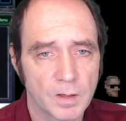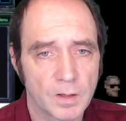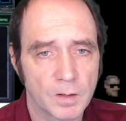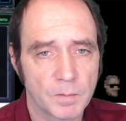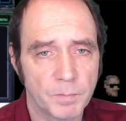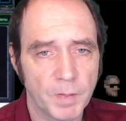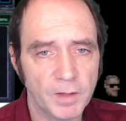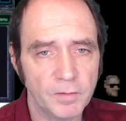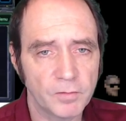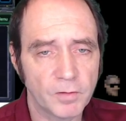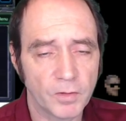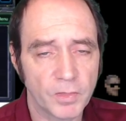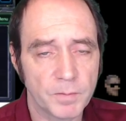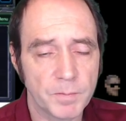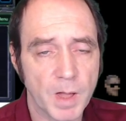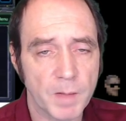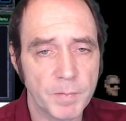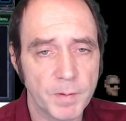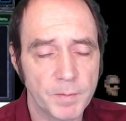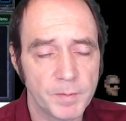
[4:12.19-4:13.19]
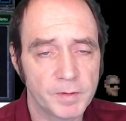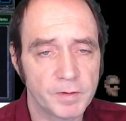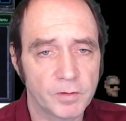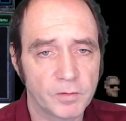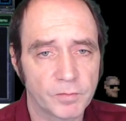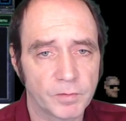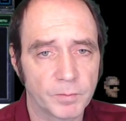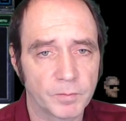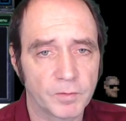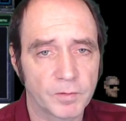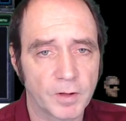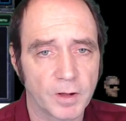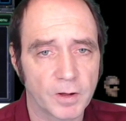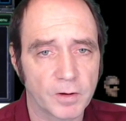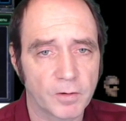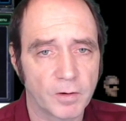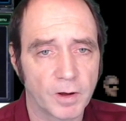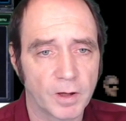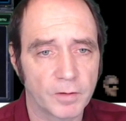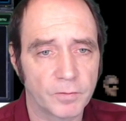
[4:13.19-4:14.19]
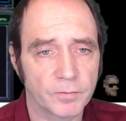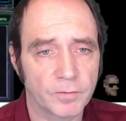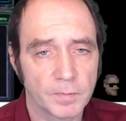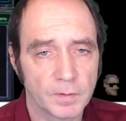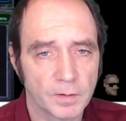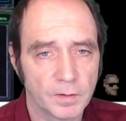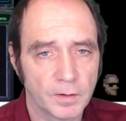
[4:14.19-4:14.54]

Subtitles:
based on the map images from StarCraft